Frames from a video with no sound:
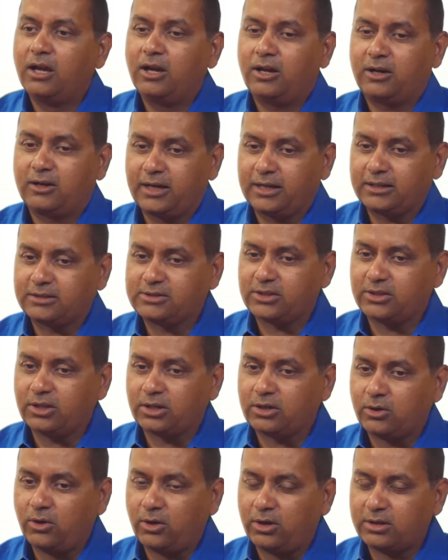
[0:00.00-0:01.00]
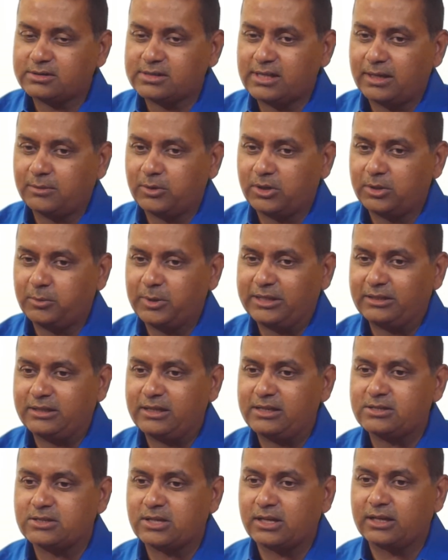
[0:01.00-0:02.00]
All right, so the course I'm going to be
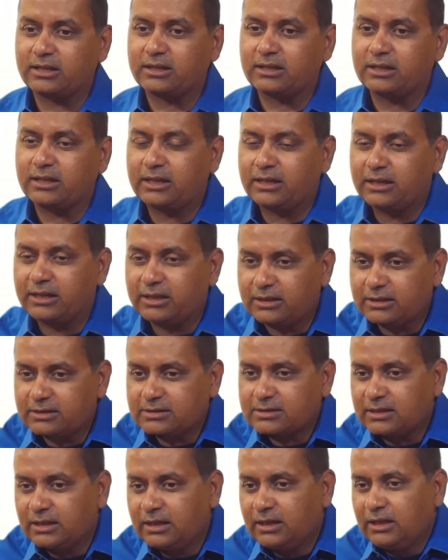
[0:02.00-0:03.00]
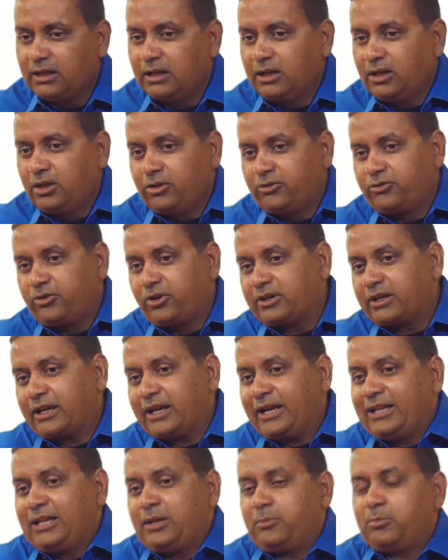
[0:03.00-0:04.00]
teaching is for
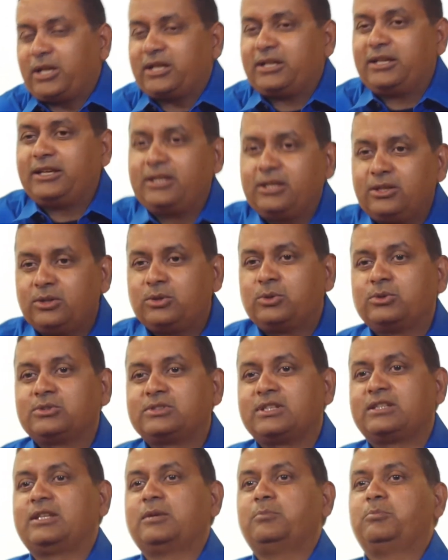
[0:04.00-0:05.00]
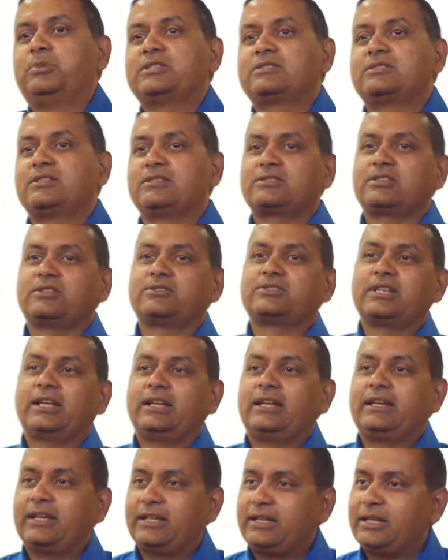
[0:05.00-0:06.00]
anybody who's in the business of
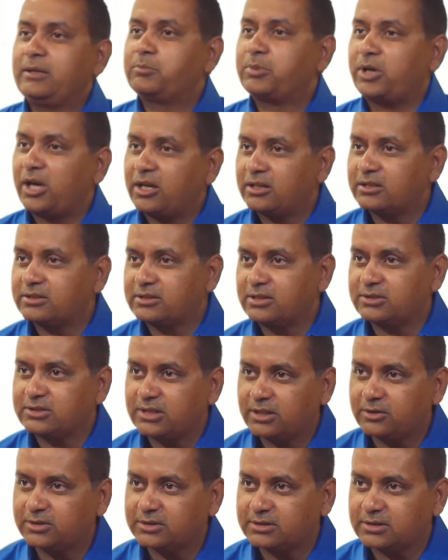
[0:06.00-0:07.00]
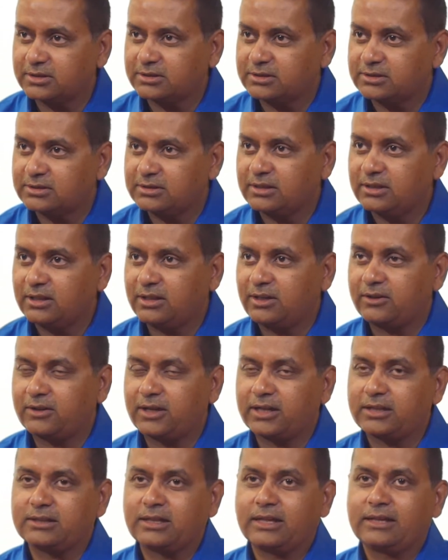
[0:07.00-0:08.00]
selling any products or services, all
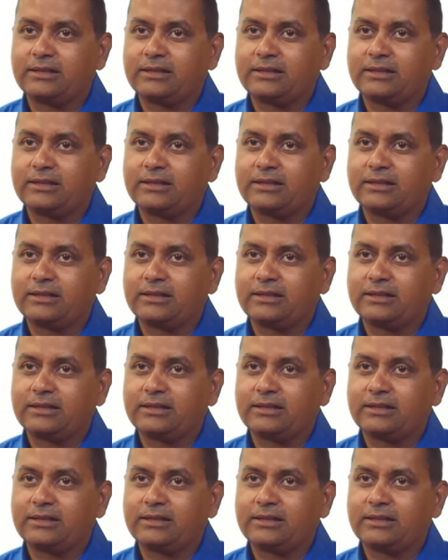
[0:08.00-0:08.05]
right?